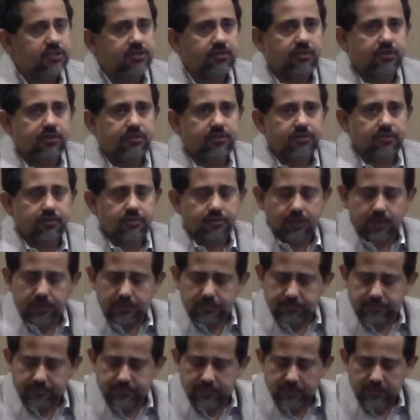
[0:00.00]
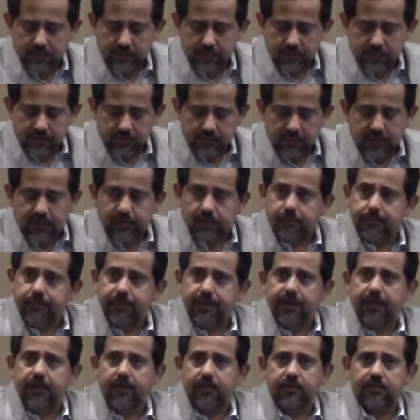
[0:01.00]
start to get our
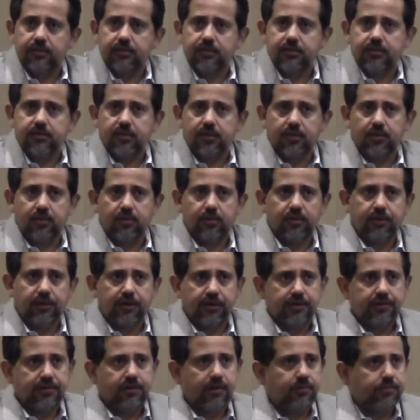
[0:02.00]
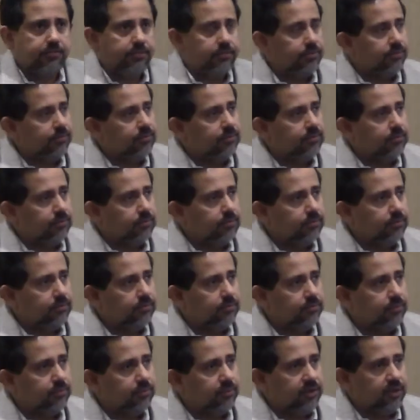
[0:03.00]
panelists all geared up to
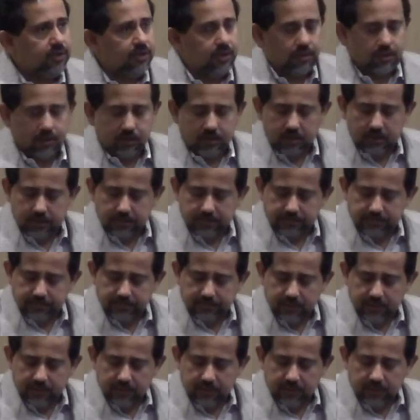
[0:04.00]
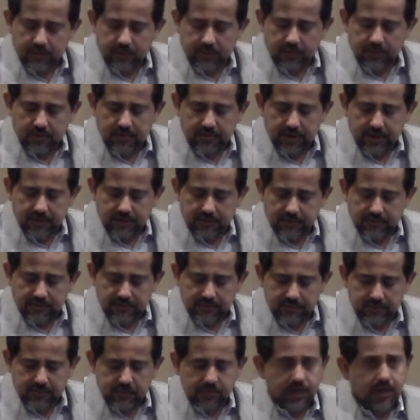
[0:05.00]
be interactive
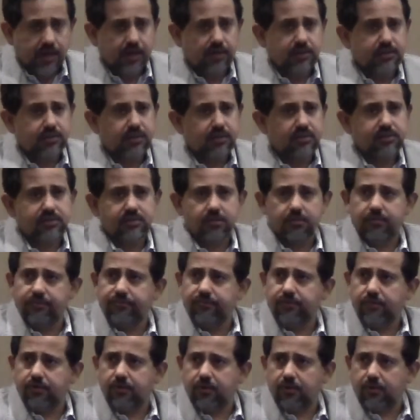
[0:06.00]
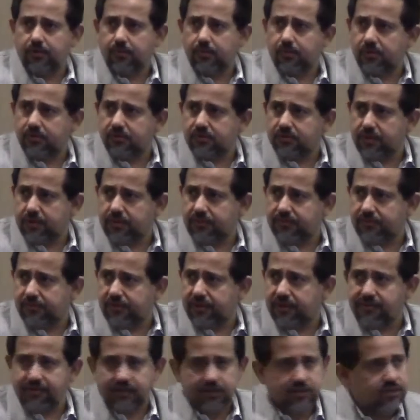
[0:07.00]
with you guys. As some of you know, some of
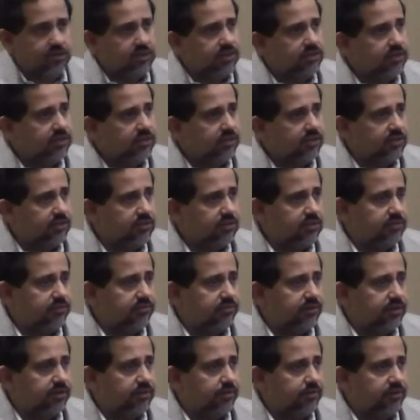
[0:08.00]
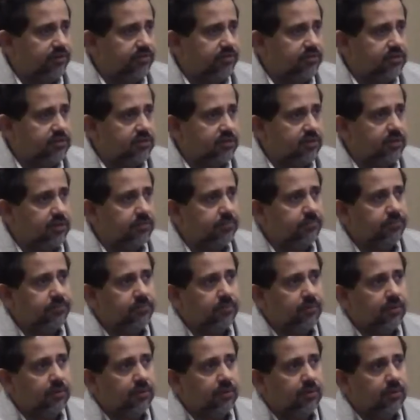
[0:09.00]
you have actually attended this event previously.
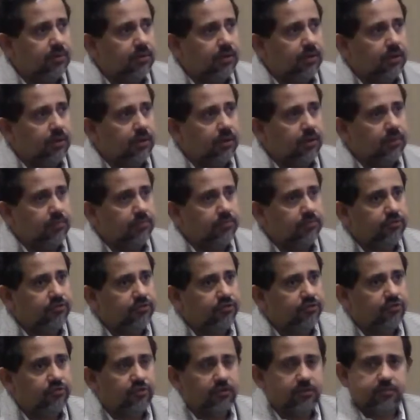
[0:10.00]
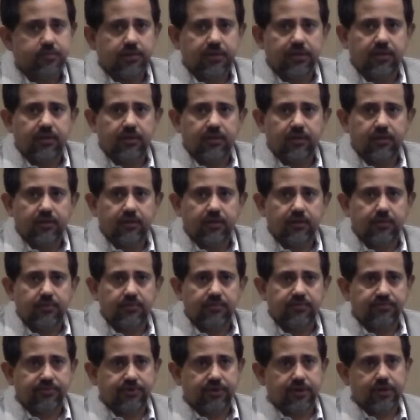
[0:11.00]
Just to explain a
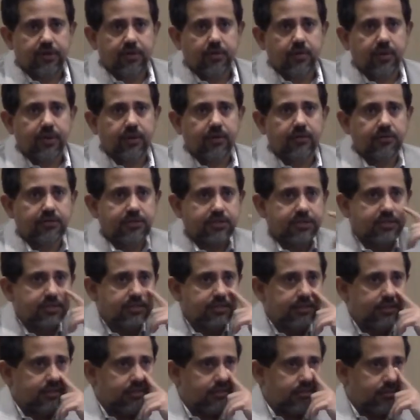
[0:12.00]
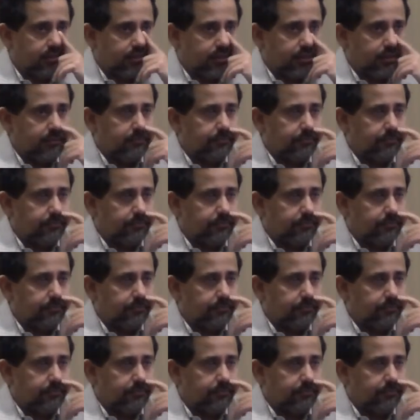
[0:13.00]
couple of really quick logistics.